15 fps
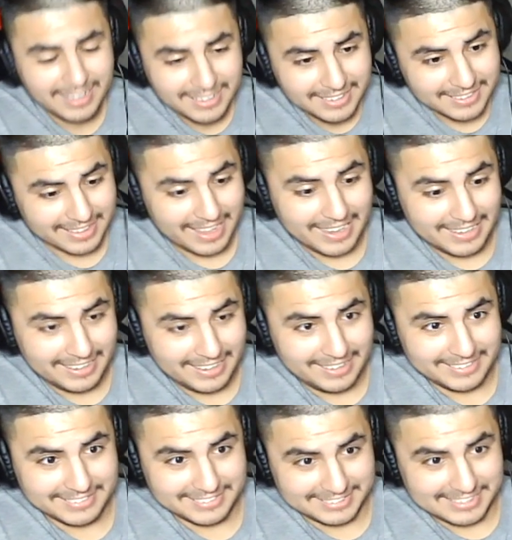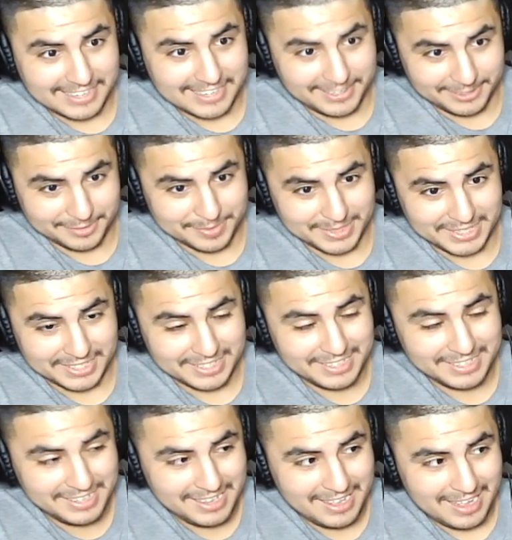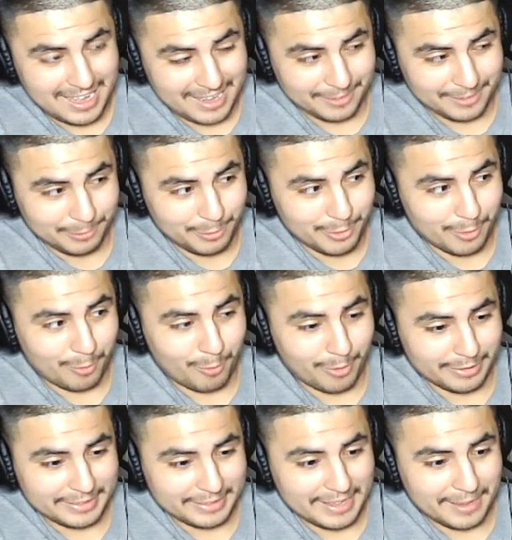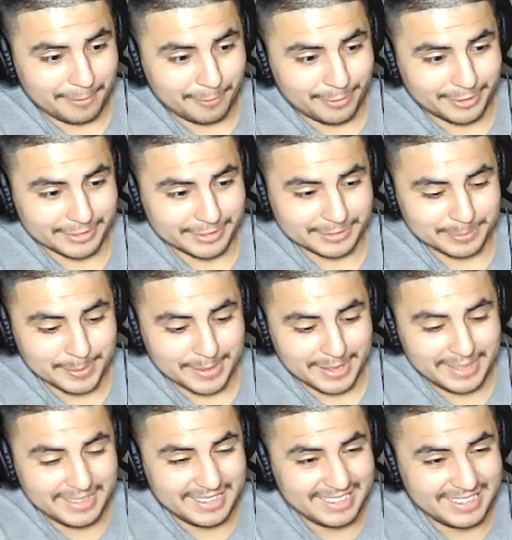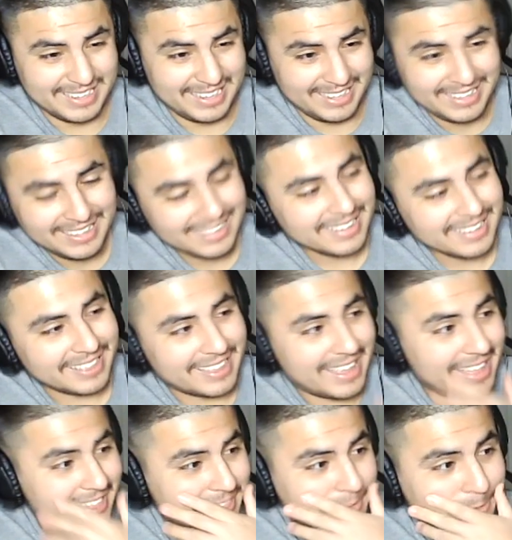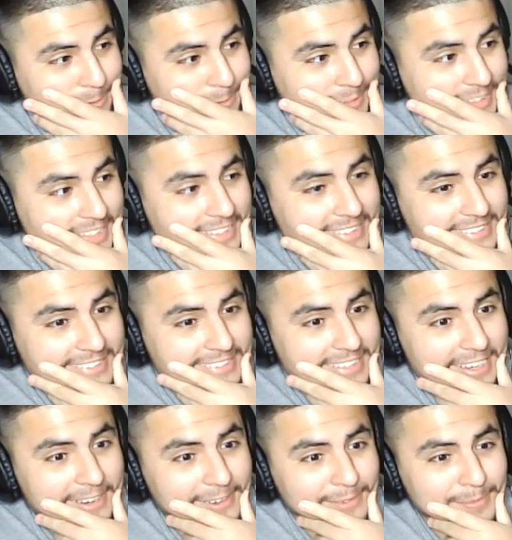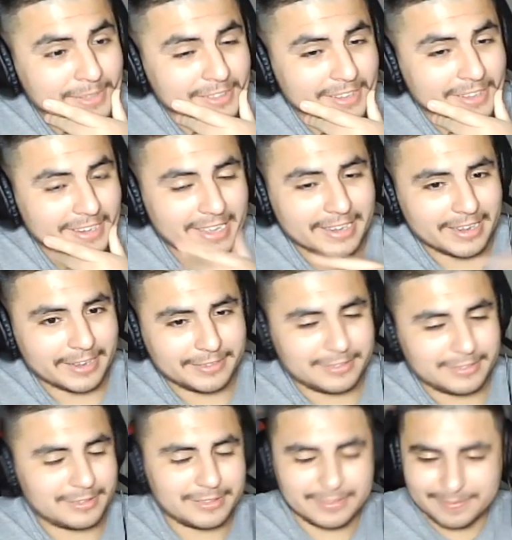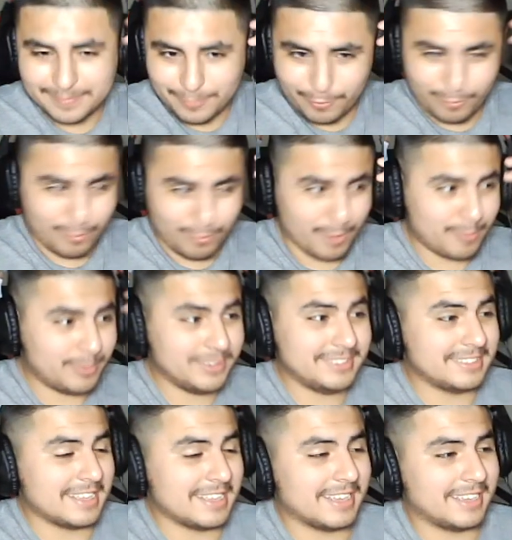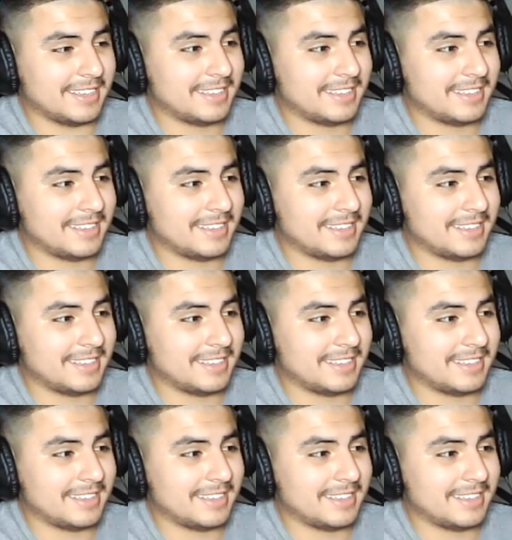That kind of scared me. I don't know what that was, but that low-key scared me. Like, I what was that?